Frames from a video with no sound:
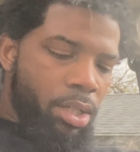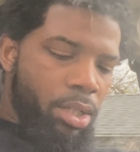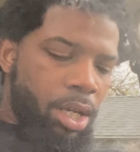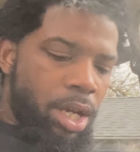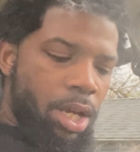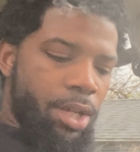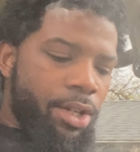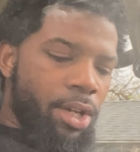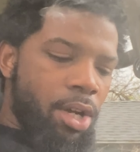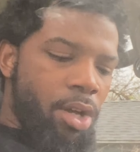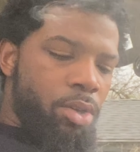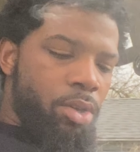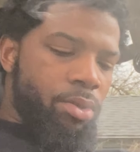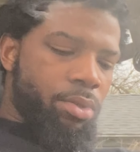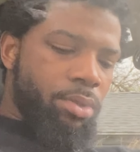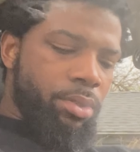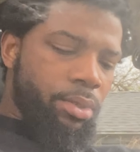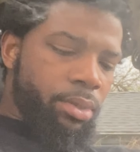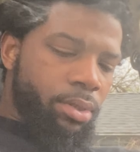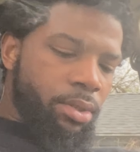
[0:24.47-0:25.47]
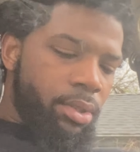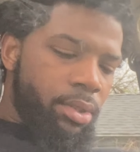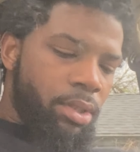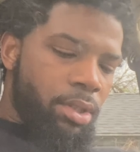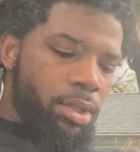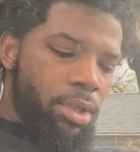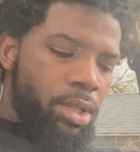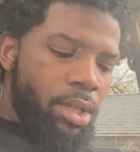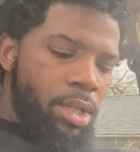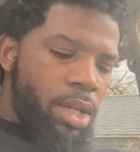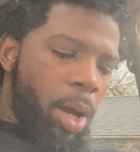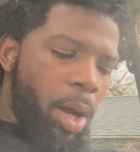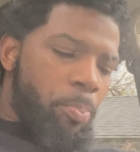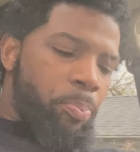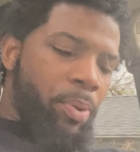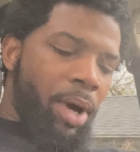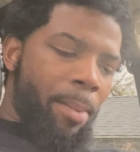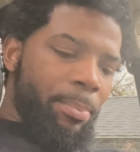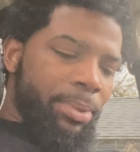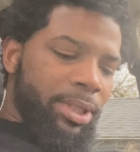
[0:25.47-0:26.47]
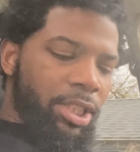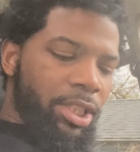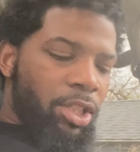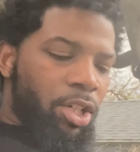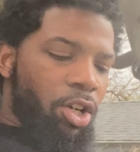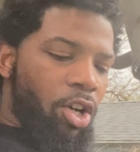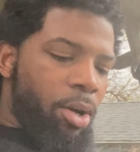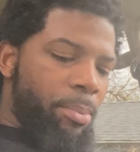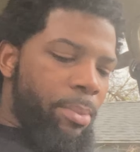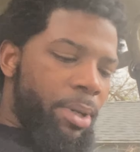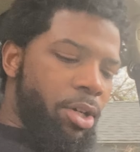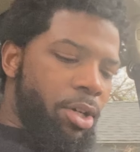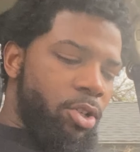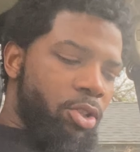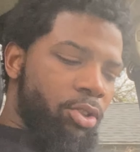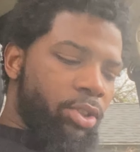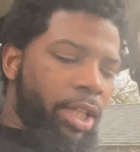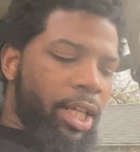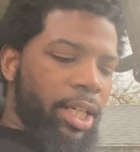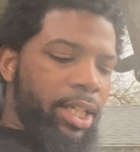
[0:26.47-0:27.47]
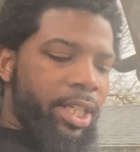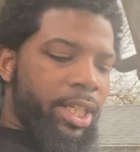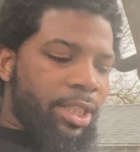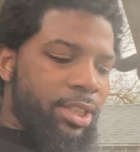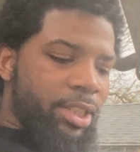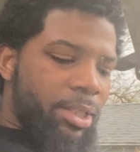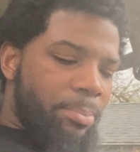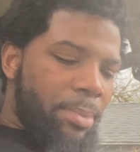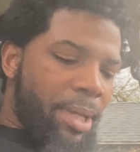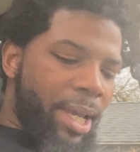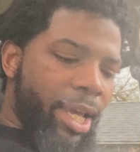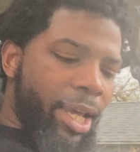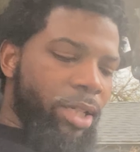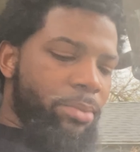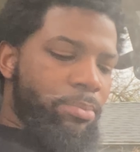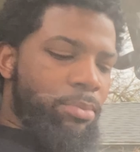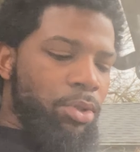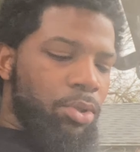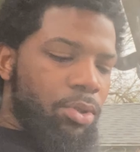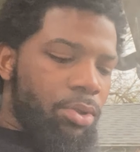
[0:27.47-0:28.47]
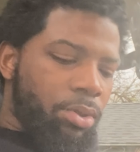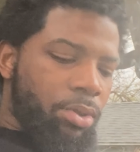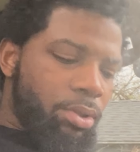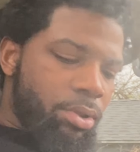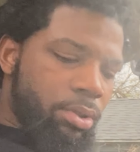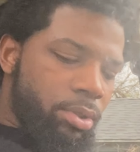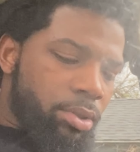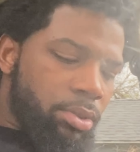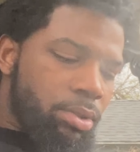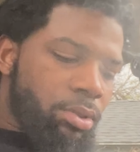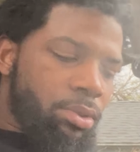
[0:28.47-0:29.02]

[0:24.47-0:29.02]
Hey, yo. I promise to call my own name, cause you're mad no more.